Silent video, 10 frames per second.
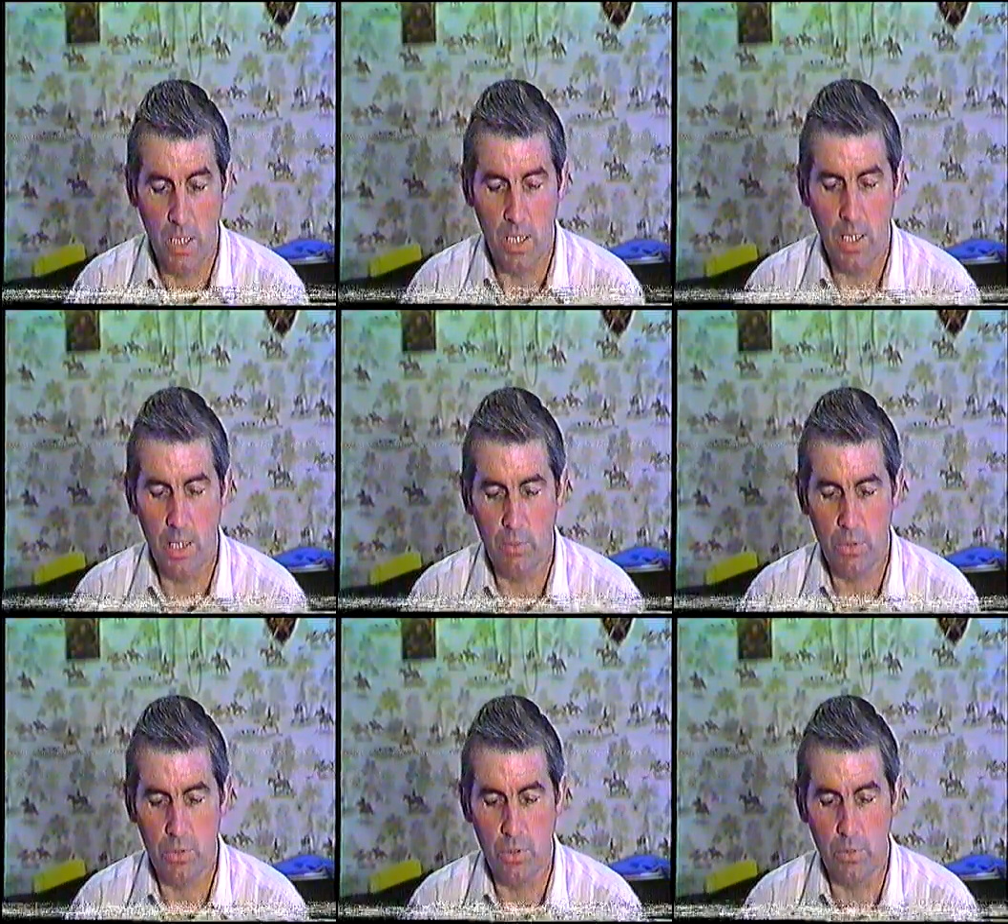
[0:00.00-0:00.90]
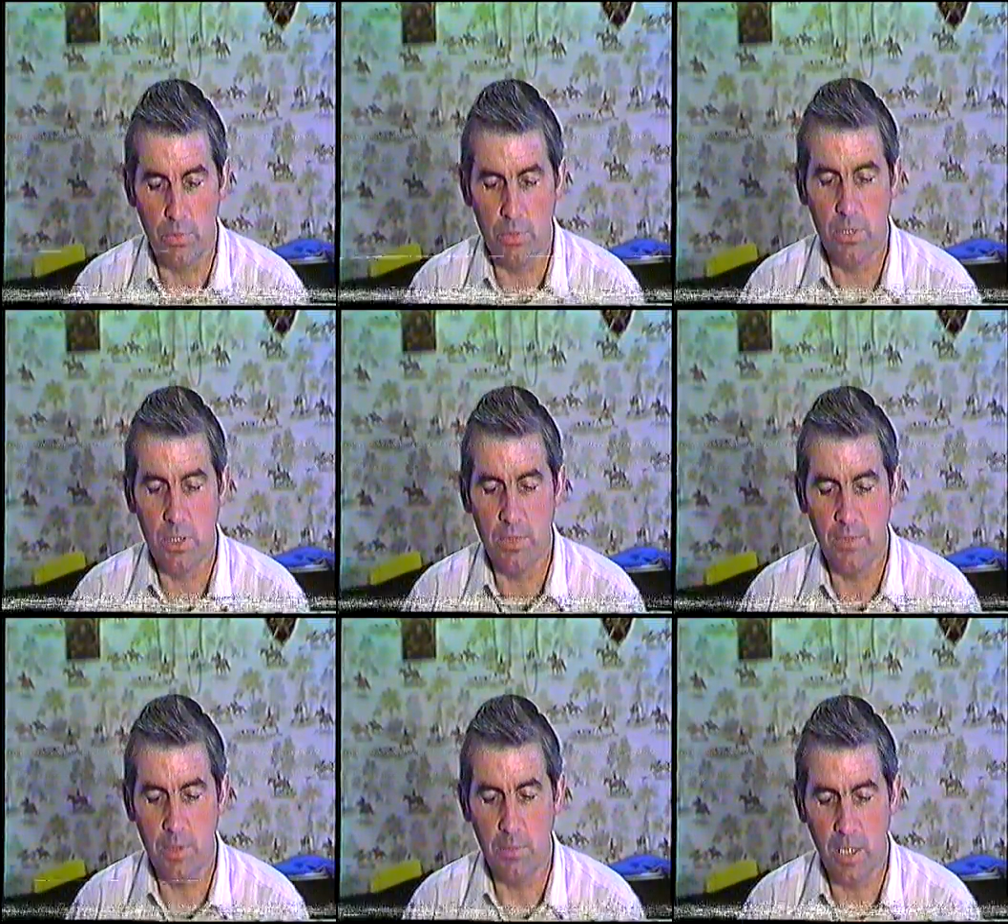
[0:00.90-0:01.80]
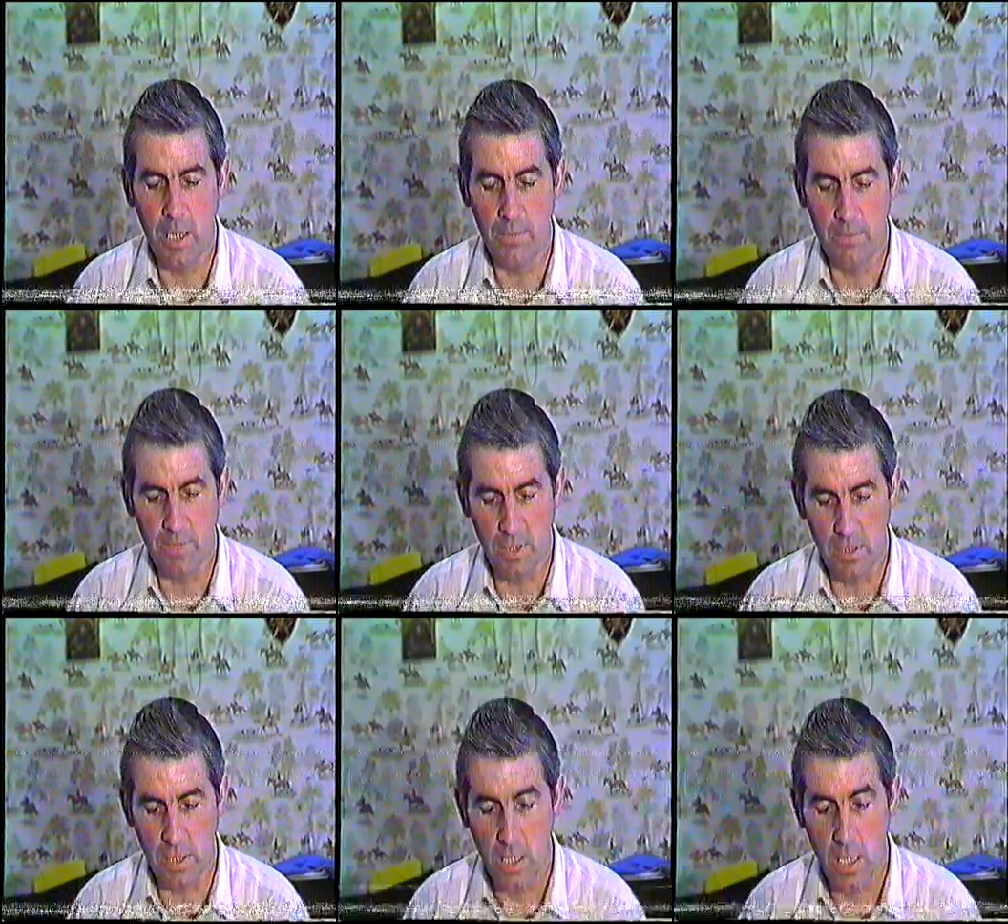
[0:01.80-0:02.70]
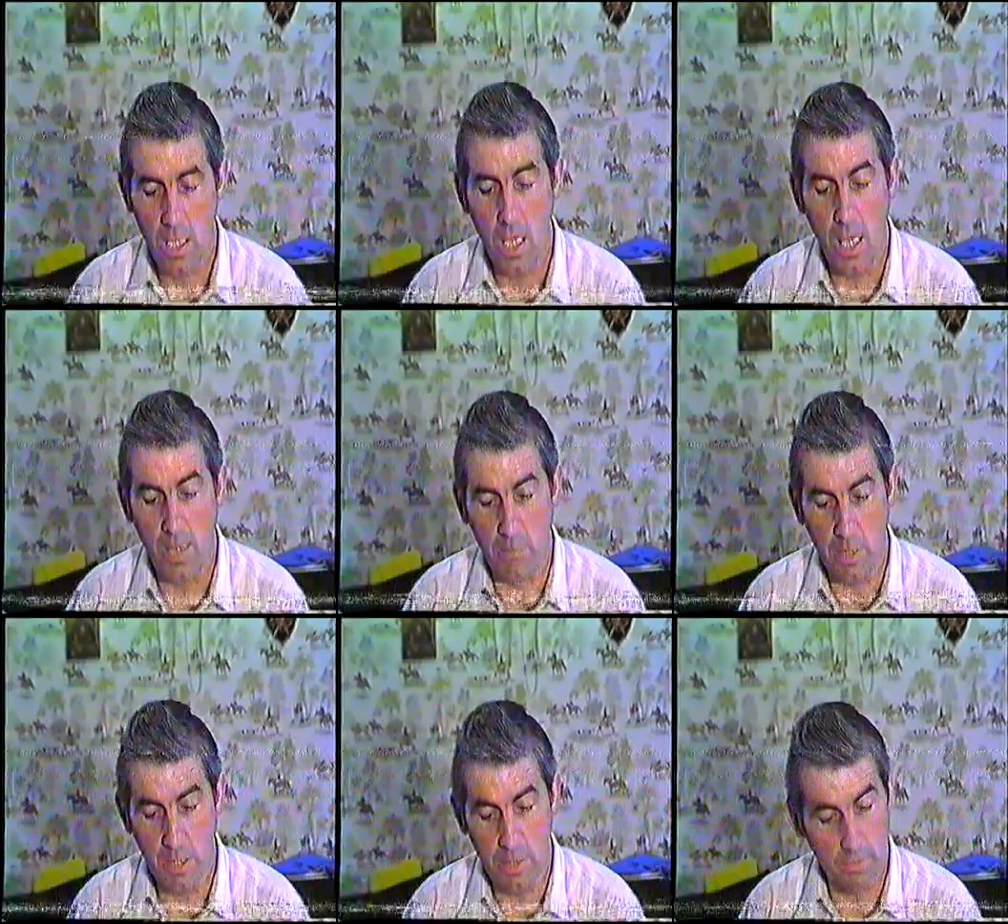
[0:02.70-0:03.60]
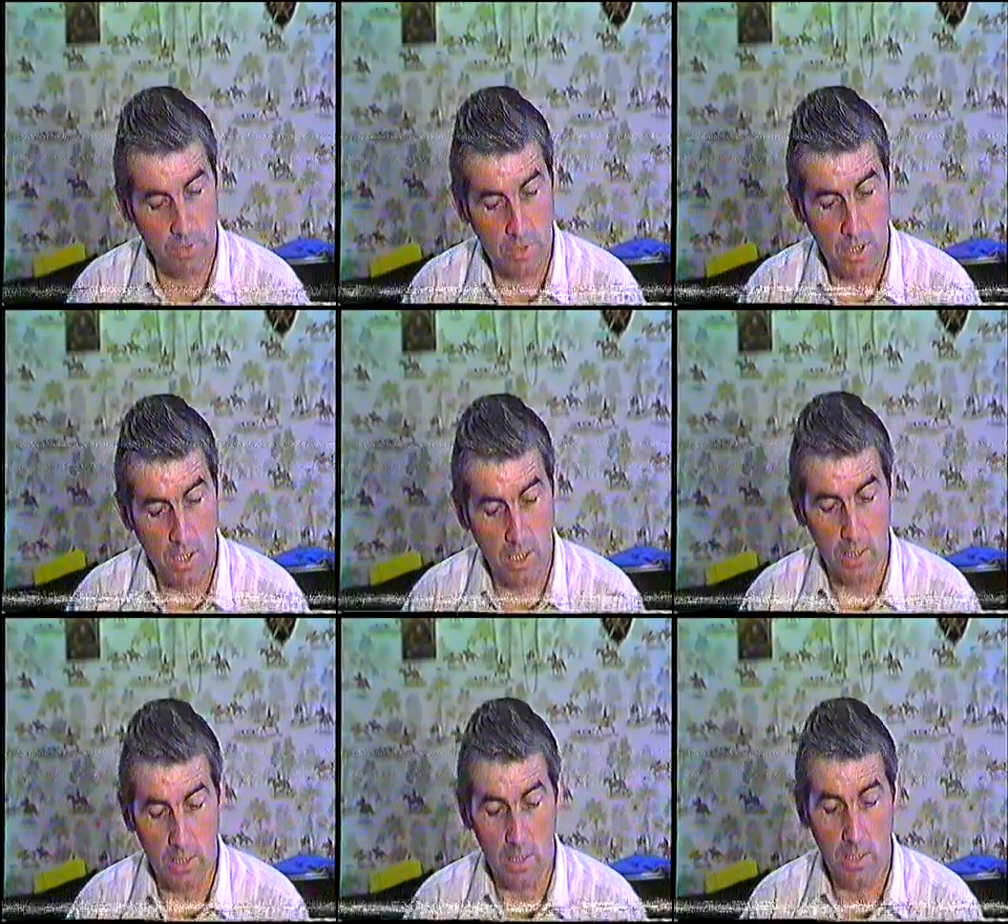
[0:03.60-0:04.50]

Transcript: It had one room, 23 feet by 11 feet and by 8 foot high.